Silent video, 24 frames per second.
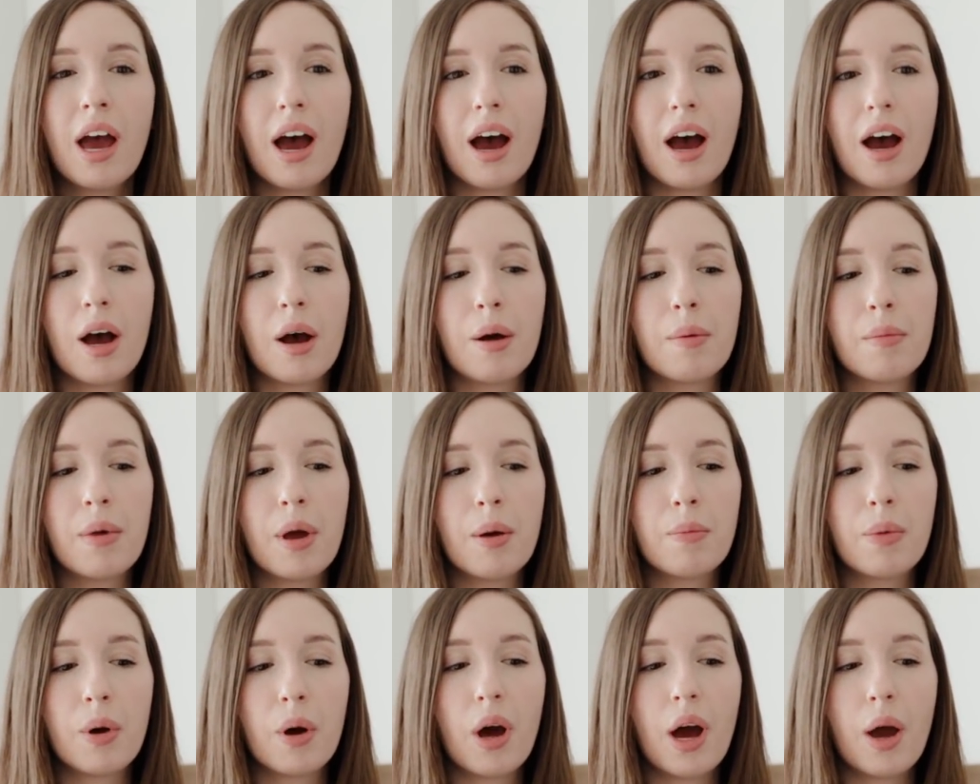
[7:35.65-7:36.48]

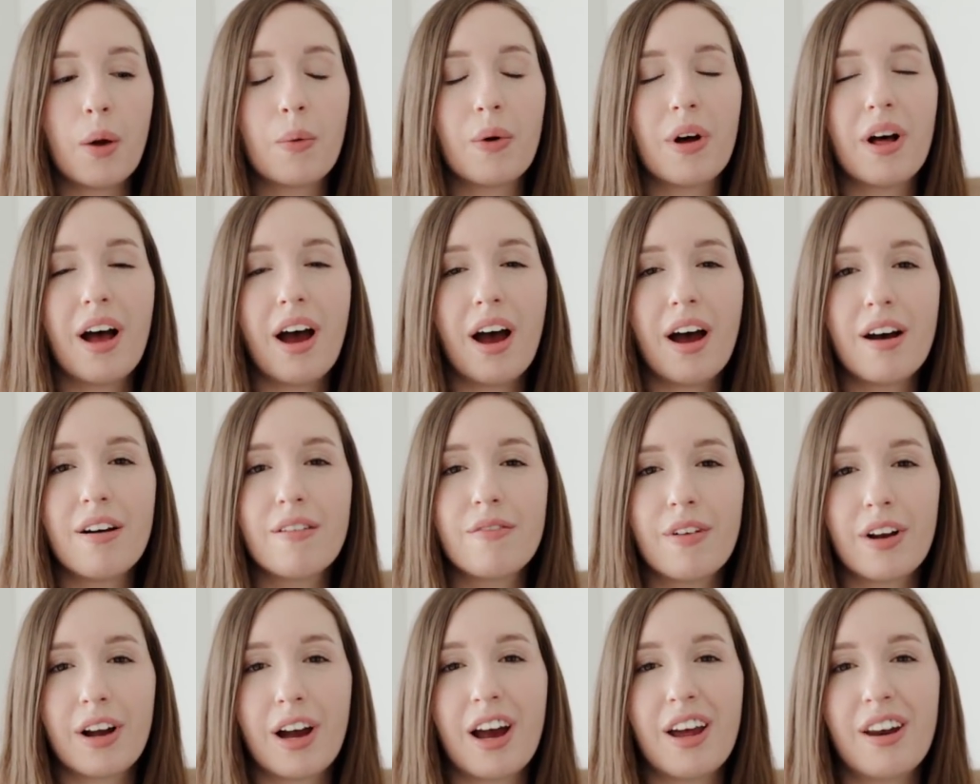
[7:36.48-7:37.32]
But I will
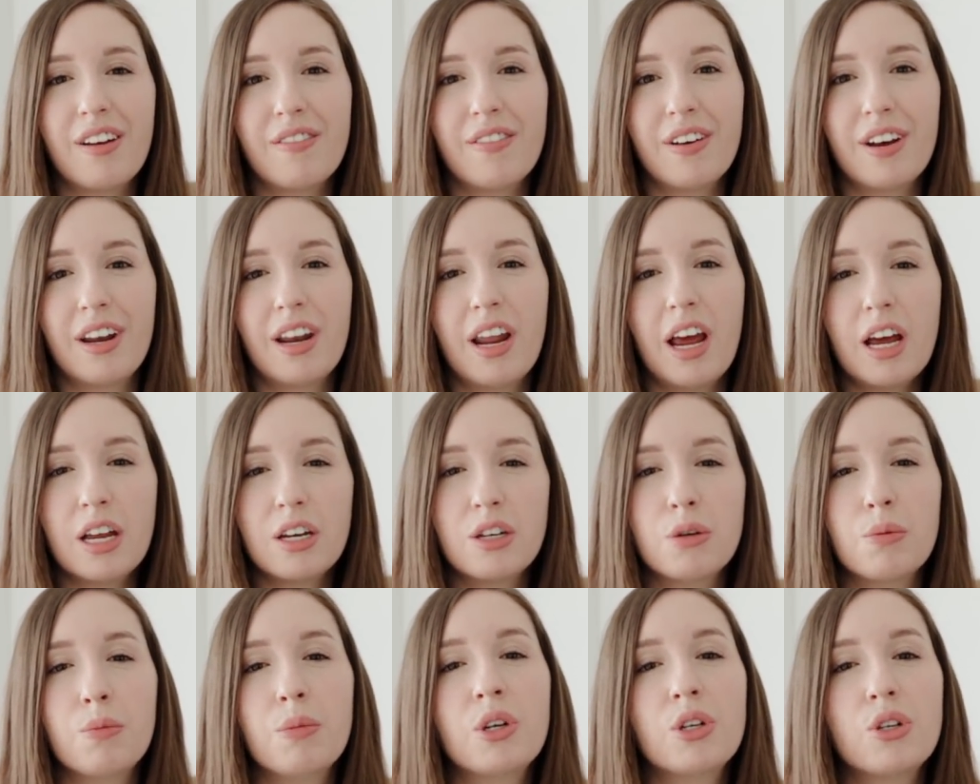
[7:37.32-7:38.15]
have kind of an
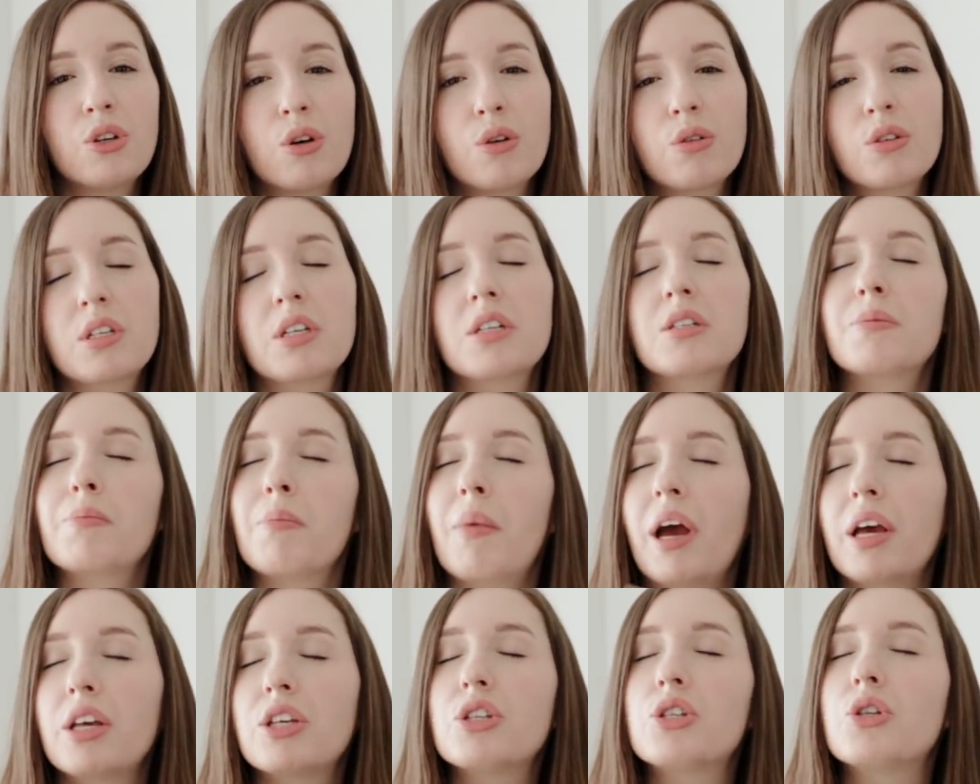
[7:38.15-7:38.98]
endometriosis
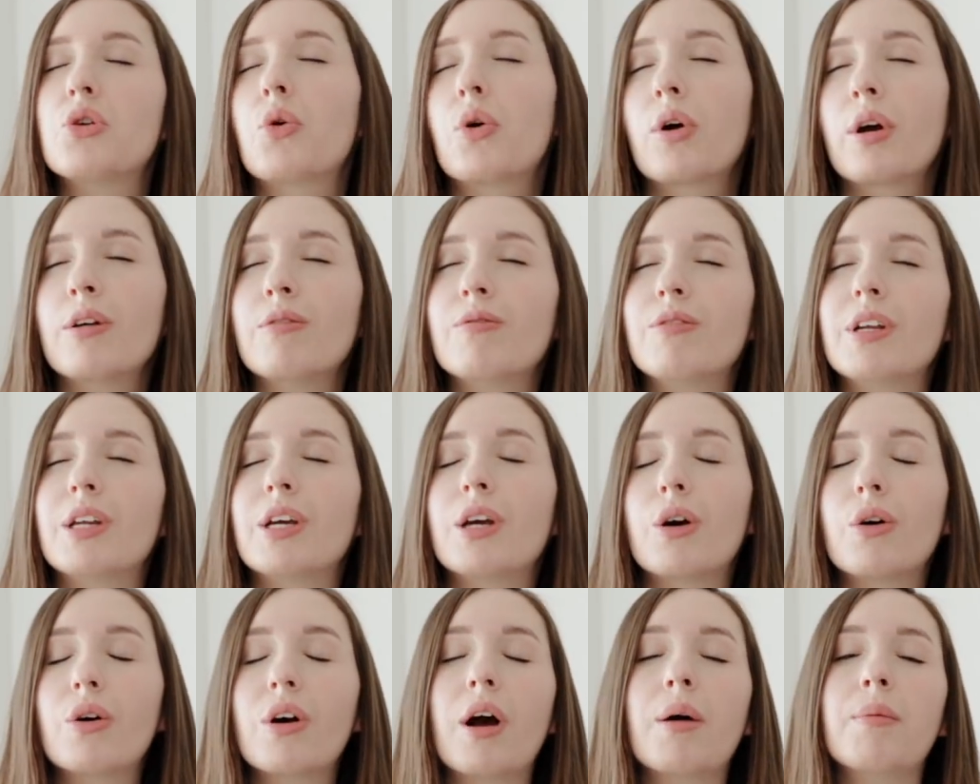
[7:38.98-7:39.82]
my story
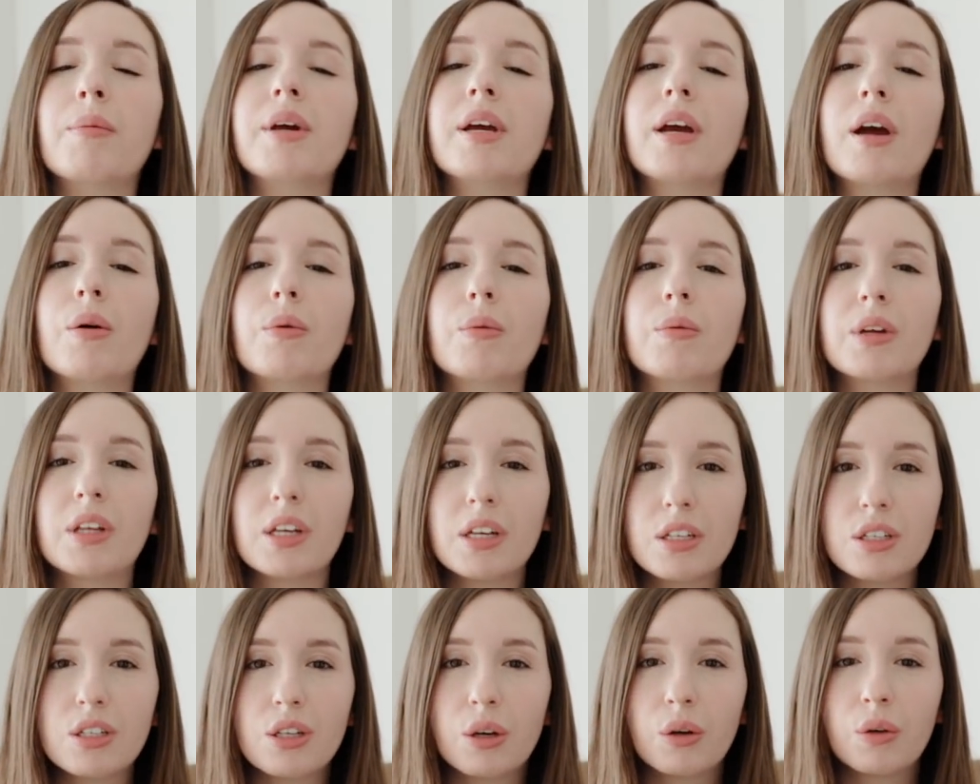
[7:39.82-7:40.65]
video coming out
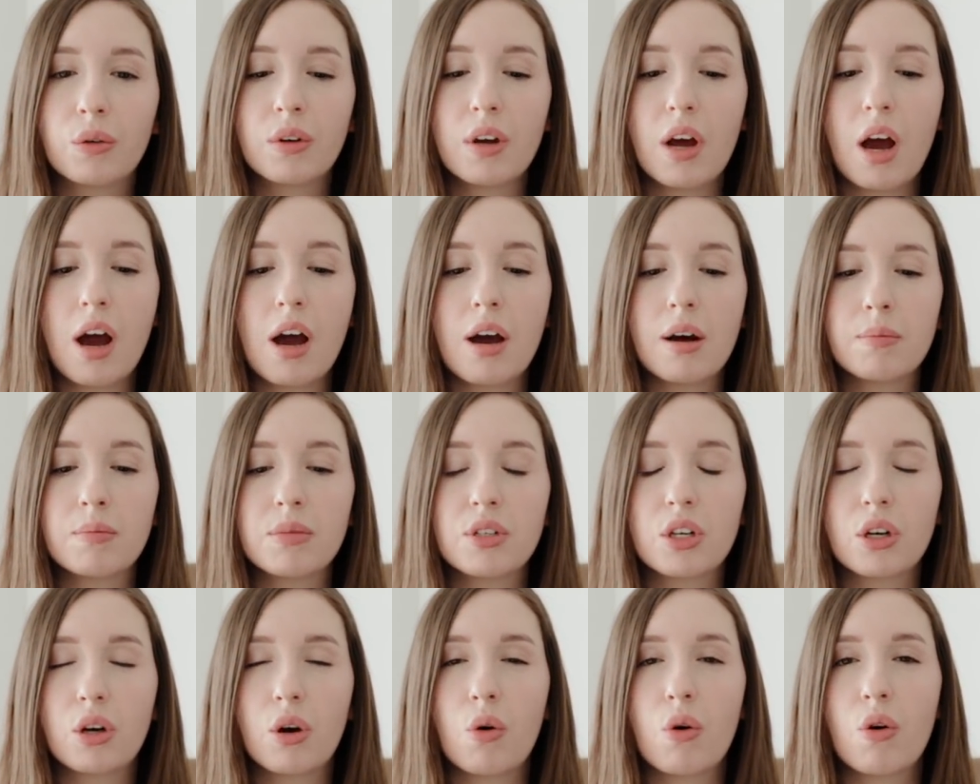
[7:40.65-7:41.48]
really soon
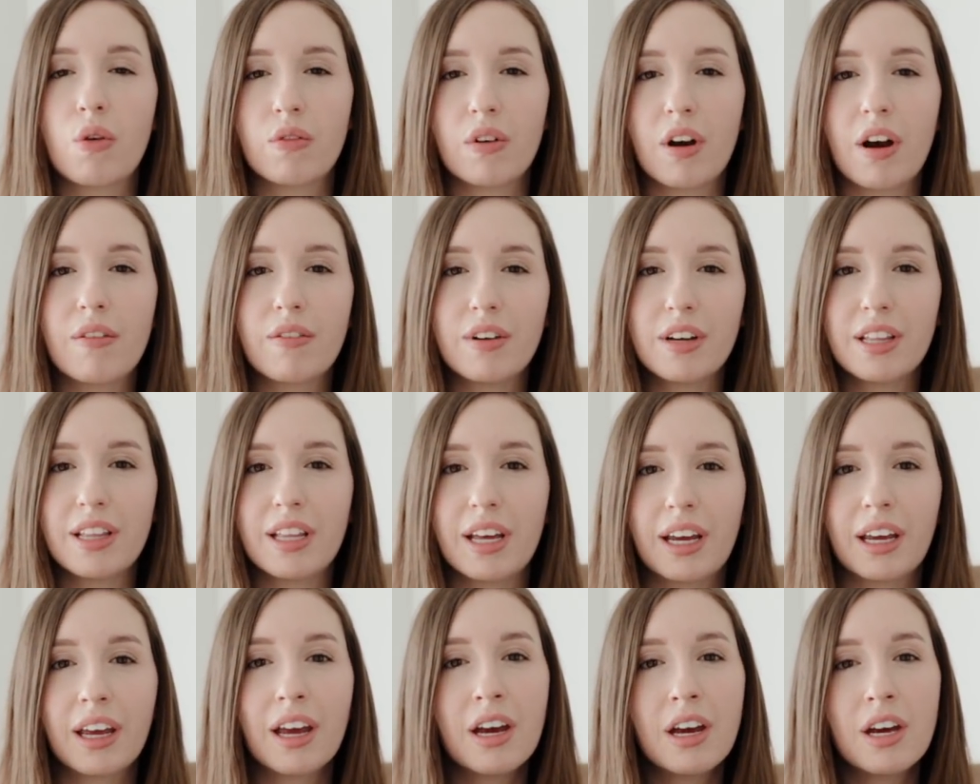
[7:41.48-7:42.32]
to go over
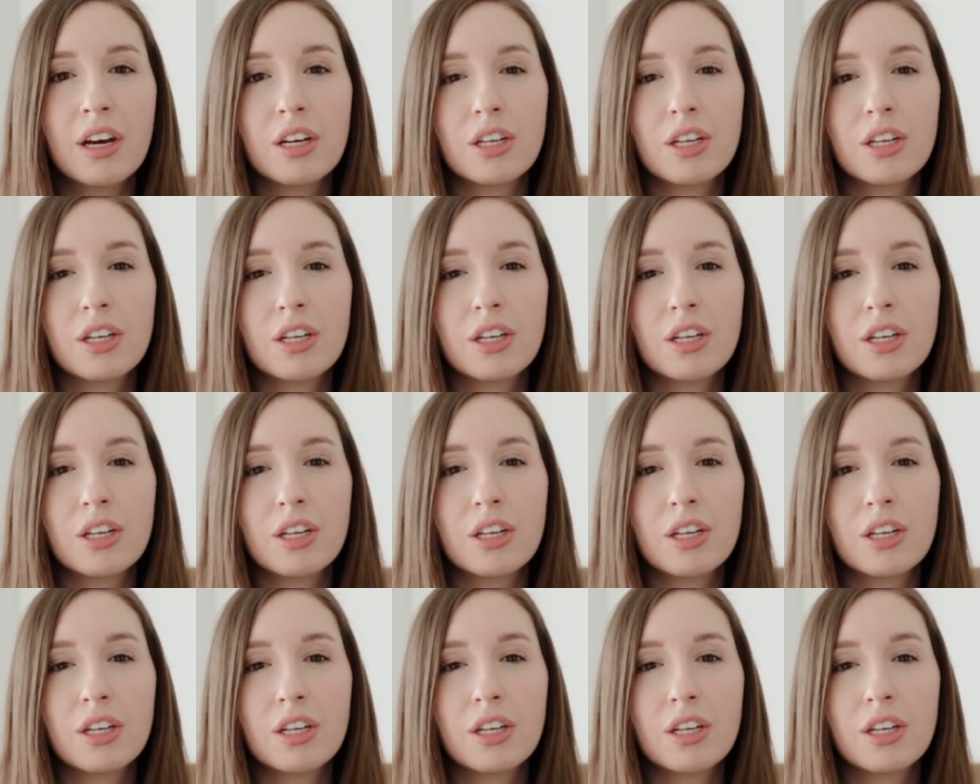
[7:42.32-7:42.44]
everything.